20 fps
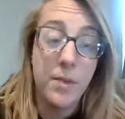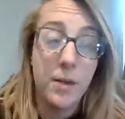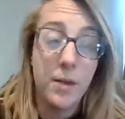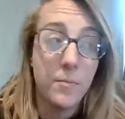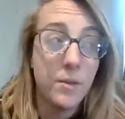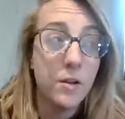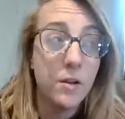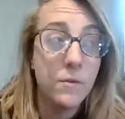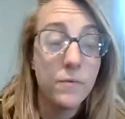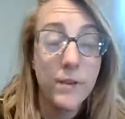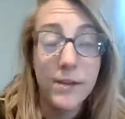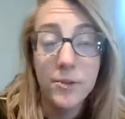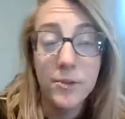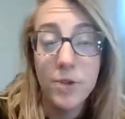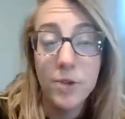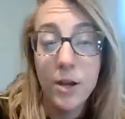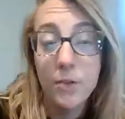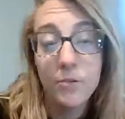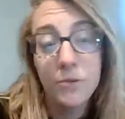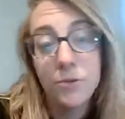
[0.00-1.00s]
And I'm going to reach
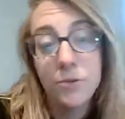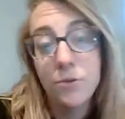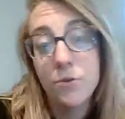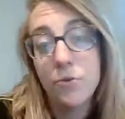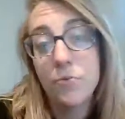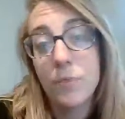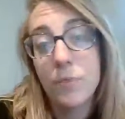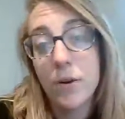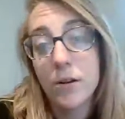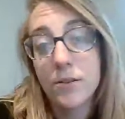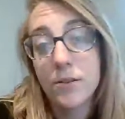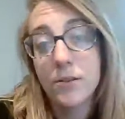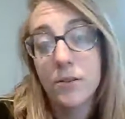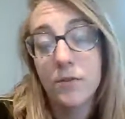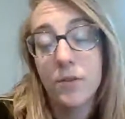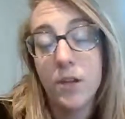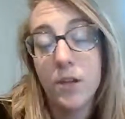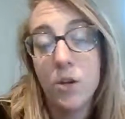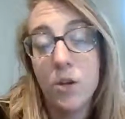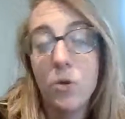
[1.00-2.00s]
out to
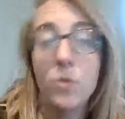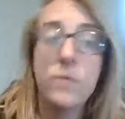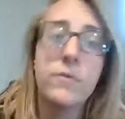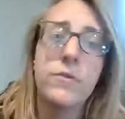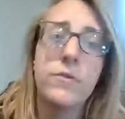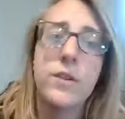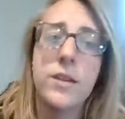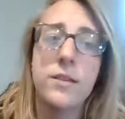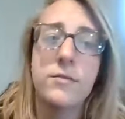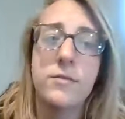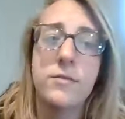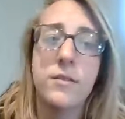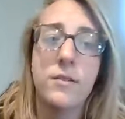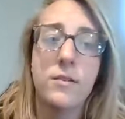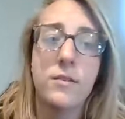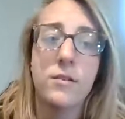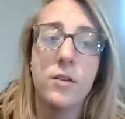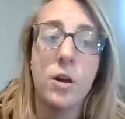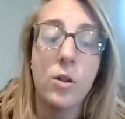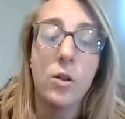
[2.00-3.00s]
personally, hopefully,
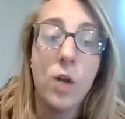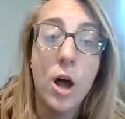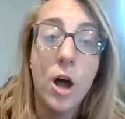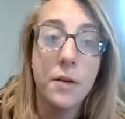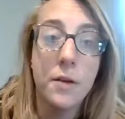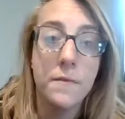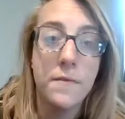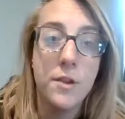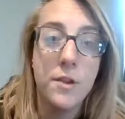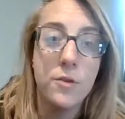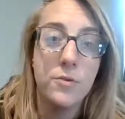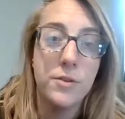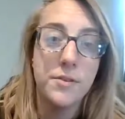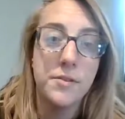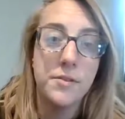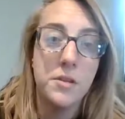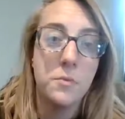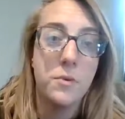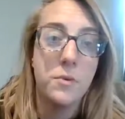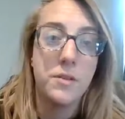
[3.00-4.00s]
to a lot of you to
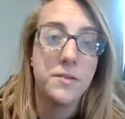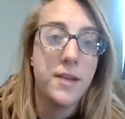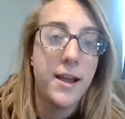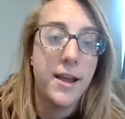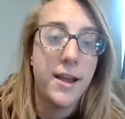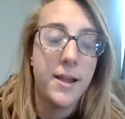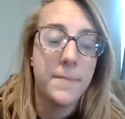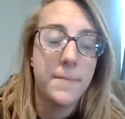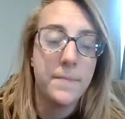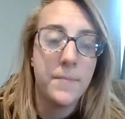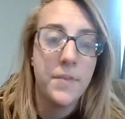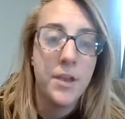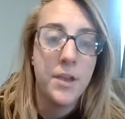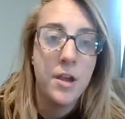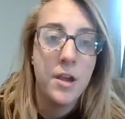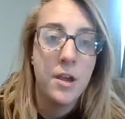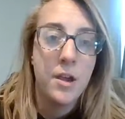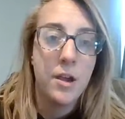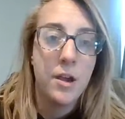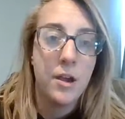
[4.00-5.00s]
see what time
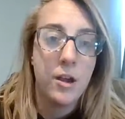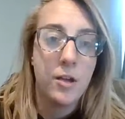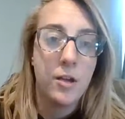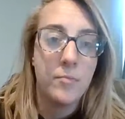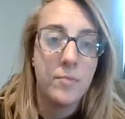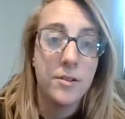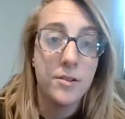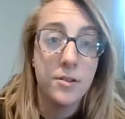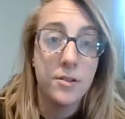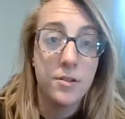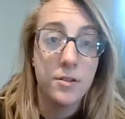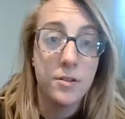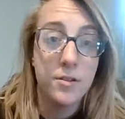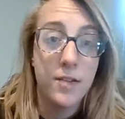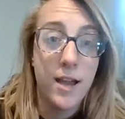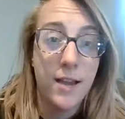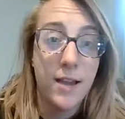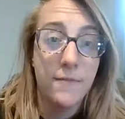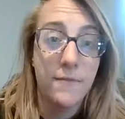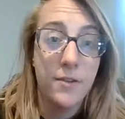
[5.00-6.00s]
um, is a good
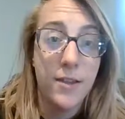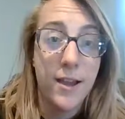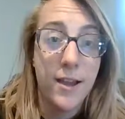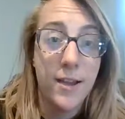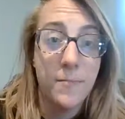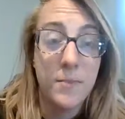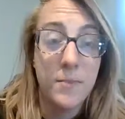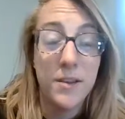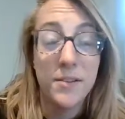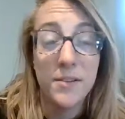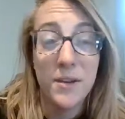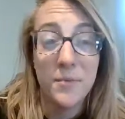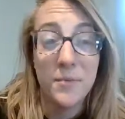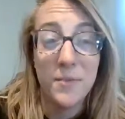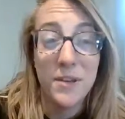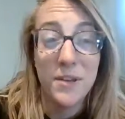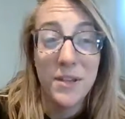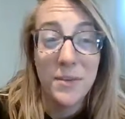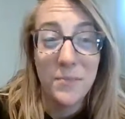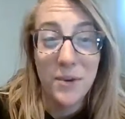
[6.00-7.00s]
time for that because I
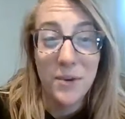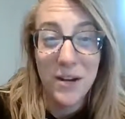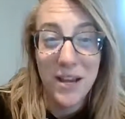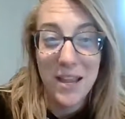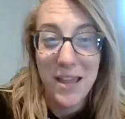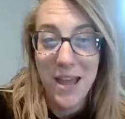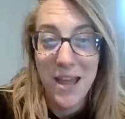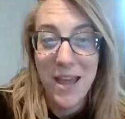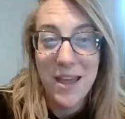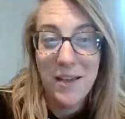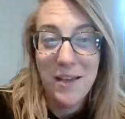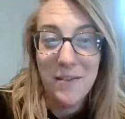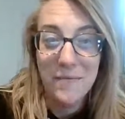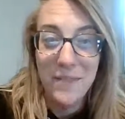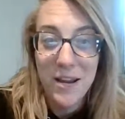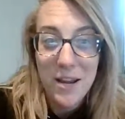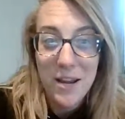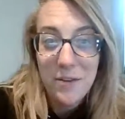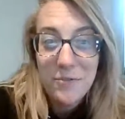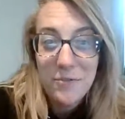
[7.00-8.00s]
really want to get a
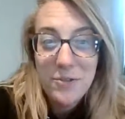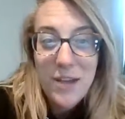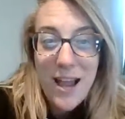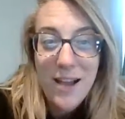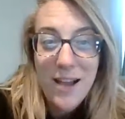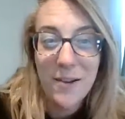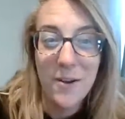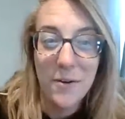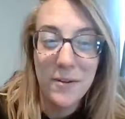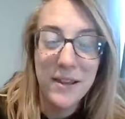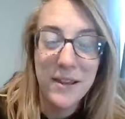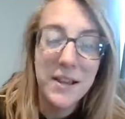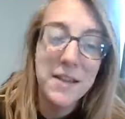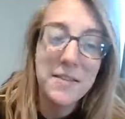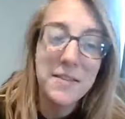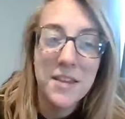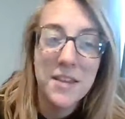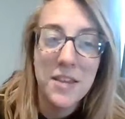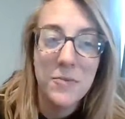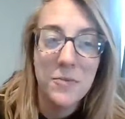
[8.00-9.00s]
video chat going. I
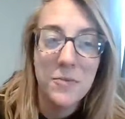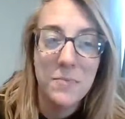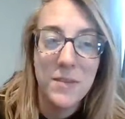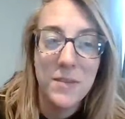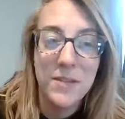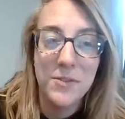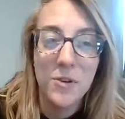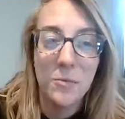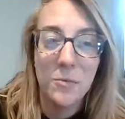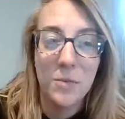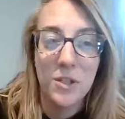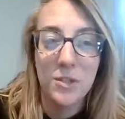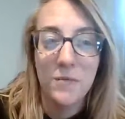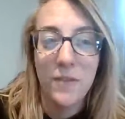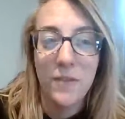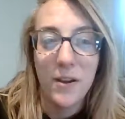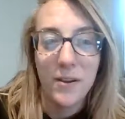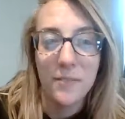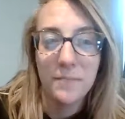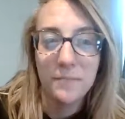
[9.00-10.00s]
think it would be so much
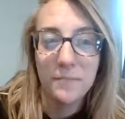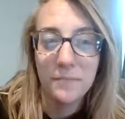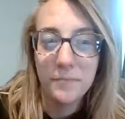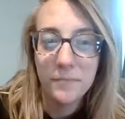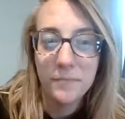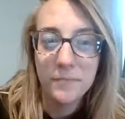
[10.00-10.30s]
fun.